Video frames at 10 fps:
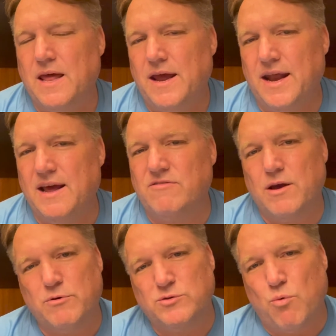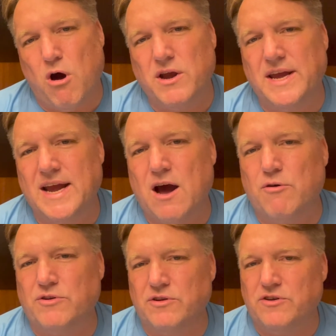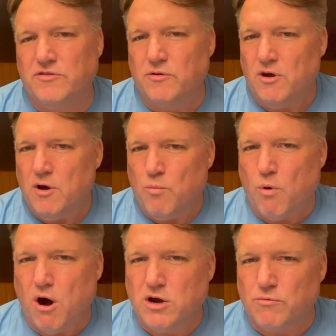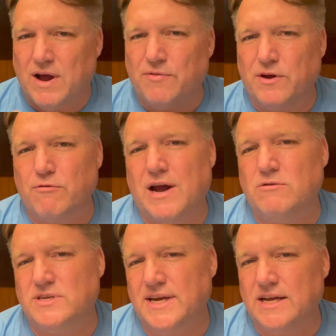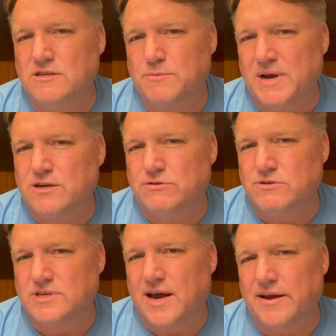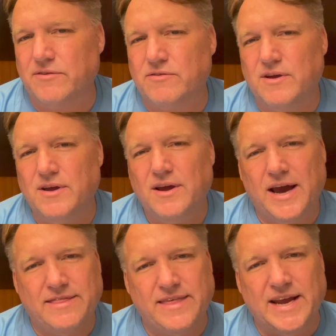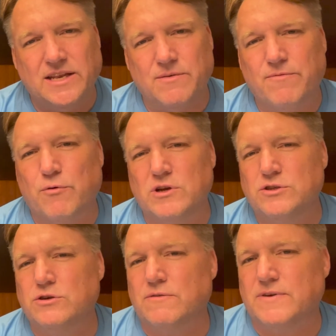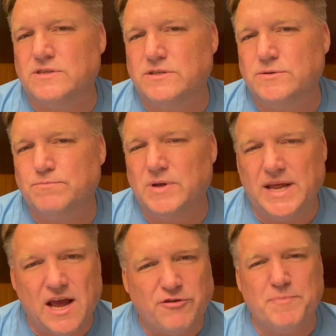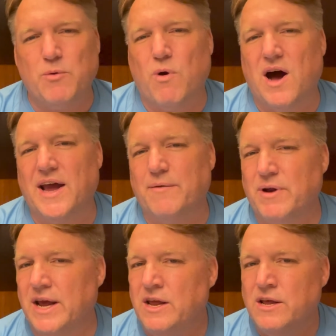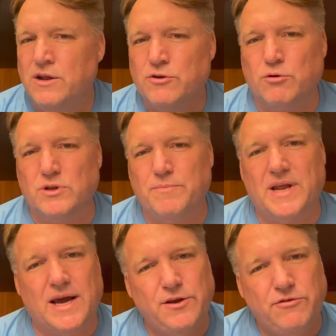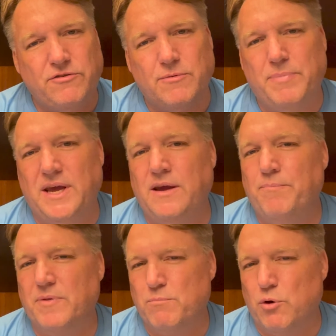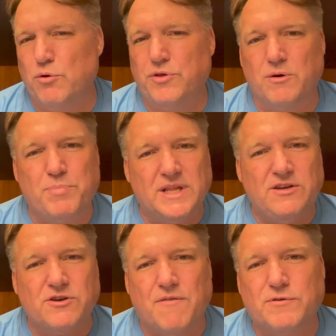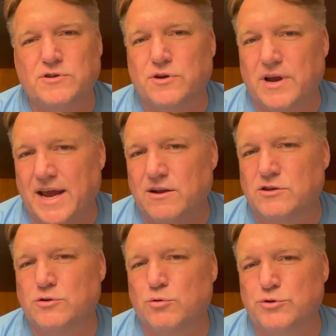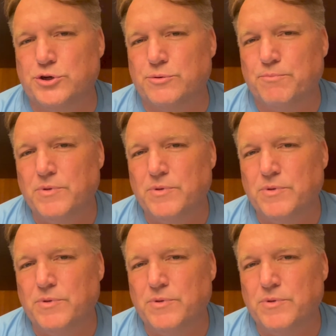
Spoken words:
And as I was walking out to just walk around the grounds and get some exercise, I thanked him for his service and he asked me why. And when I told him that I used to be both a police officer and a soldier,